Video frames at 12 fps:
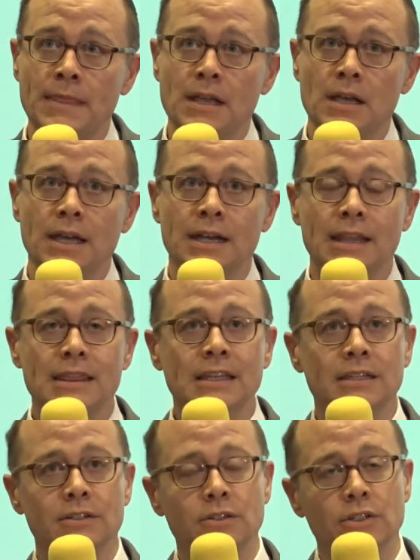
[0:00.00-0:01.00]
And I
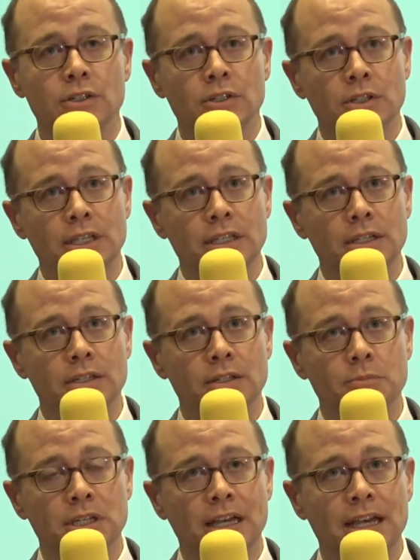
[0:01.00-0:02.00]
think,
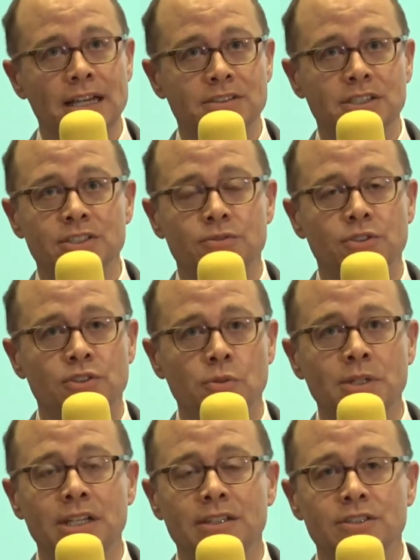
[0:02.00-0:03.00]
as it is for so
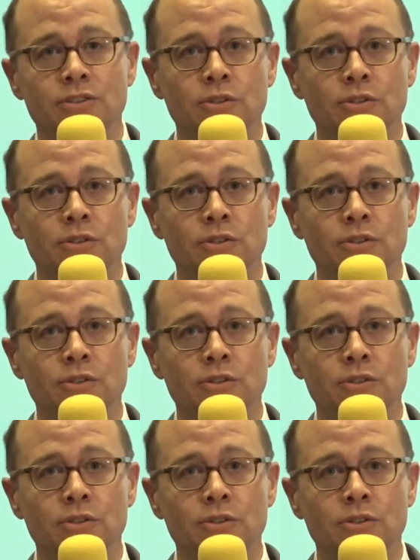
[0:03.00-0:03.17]
many things,